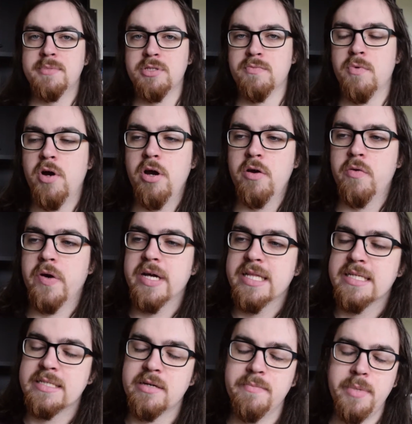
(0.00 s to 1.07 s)
to Rogue One,
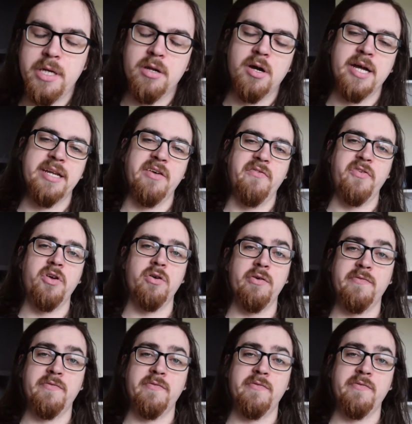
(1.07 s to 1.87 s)
this could be an idea for you.